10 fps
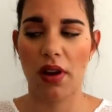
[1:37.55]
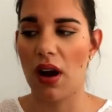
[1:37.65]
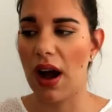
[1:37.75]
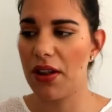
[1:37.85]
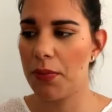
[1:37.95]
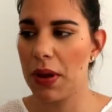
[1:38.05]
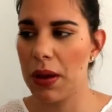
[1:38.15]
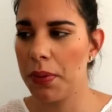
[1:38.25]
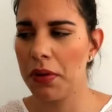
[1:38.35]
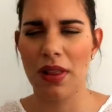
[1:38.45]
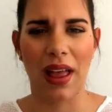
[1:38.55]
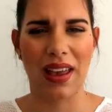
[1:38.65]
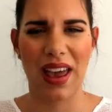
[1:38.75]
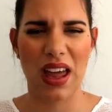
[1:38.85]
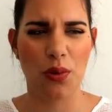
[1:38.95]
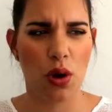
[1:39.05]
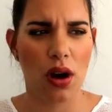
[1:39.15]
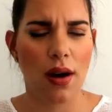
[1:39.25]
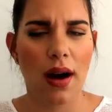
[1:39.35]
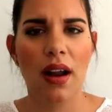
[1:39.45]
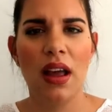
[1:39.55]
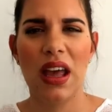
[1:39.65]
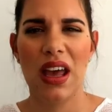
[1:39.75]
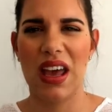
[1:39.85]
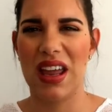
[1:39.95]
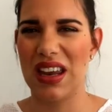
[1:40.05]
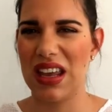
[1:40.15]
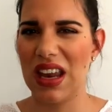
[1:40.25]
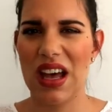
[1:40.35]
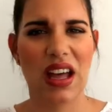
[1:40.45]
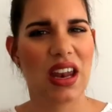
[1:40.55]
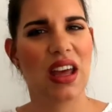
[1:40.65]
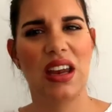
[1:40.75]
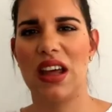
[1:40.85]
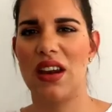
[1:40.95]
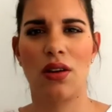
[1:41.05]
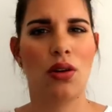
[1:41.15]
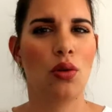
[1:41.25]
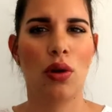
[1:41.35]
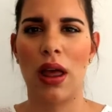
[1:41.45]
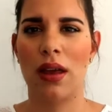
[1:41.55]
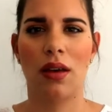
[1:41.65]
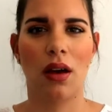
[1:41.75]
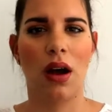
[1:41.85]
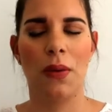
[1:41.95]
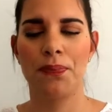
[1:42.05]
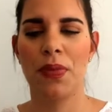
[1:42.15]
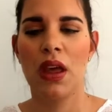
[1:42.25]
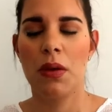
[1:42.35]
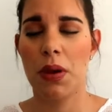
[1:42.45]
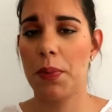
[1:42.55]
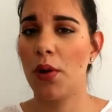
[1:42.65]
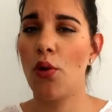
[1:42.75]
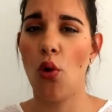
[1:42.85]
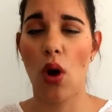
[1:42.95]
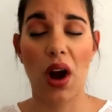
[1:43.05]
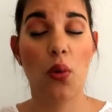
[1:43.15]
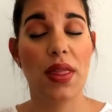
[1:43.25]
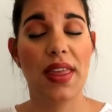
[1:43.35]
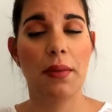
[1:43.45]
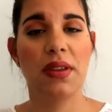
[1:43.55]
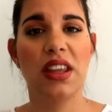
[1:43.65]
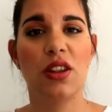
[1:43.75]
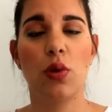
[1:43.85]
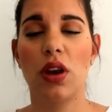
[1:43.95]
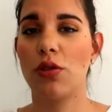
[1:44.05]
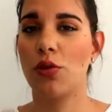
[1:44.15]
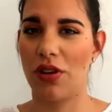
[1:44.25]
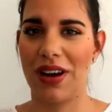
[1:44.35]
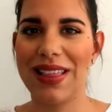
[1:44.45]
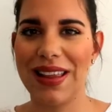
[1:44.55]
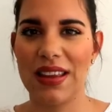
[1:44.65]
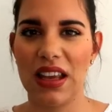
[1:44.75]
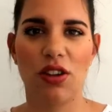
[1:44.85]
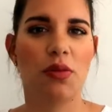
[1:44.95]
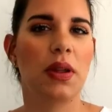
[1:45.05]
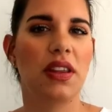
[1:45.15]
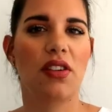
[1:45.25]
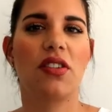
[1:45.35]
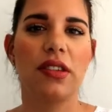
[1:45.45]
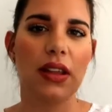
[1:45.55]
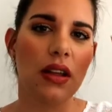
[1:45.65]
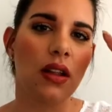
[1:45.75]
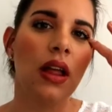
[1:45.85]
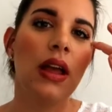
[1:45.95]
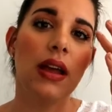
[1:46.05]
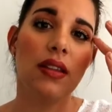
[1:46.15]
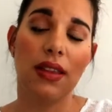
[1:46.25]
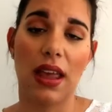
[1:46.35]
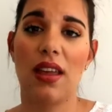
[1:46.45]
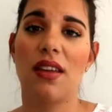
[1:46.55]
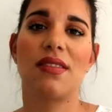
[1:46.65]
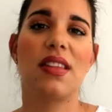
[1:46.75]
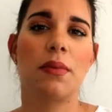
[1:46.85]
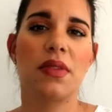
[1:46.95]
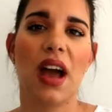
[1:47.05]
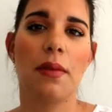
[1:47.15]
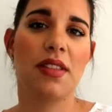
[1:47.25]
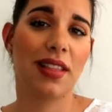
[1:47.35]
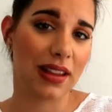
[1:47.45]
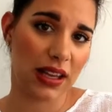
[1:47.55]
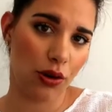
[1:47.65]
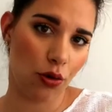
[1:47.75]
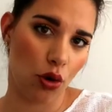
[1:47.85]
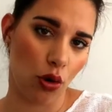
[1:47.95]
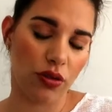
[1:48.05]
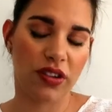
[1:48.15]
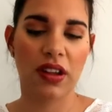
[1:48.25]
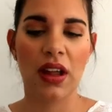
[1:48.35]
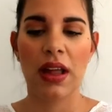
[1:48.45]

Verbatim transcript: There are other people like Anwar and Inanna and I don't know, like um, people who are with them in these videos who are not Latinos, but they're still taking sometimes Latino roles.